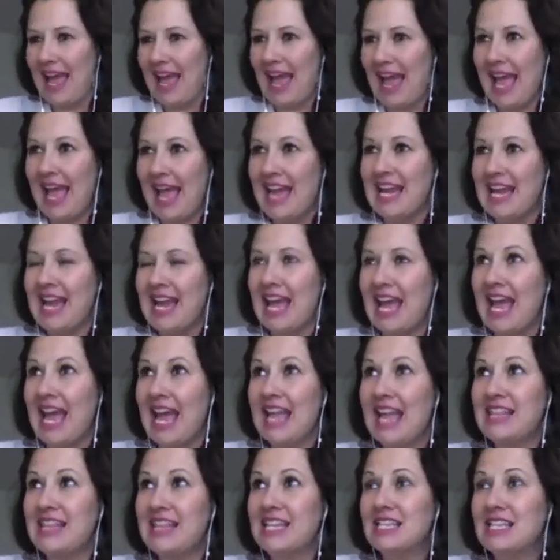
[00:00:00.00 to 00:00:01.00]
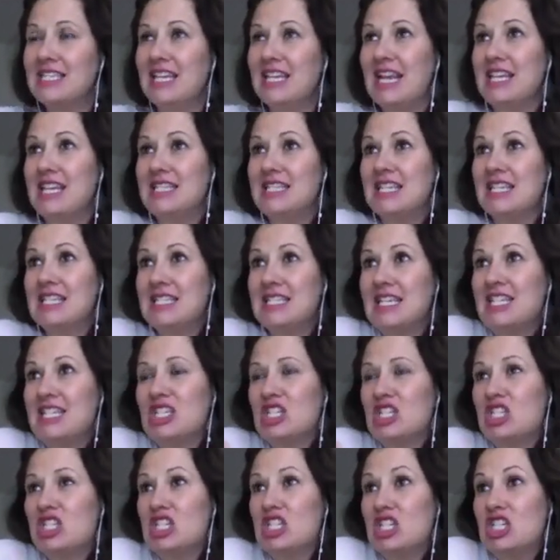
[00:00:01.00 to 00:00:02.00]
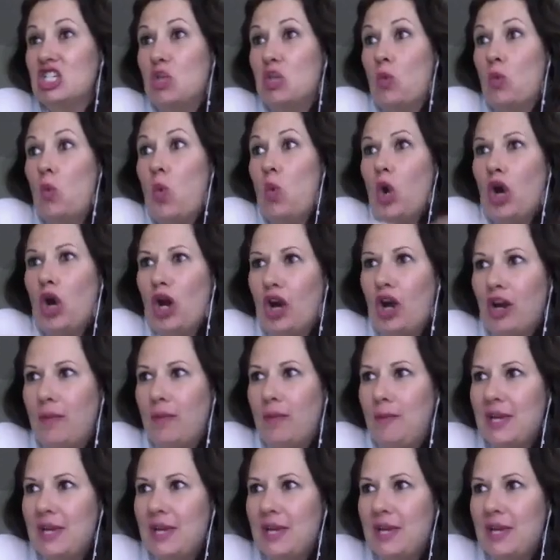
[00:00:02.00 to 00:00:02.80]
And it just doesn't work,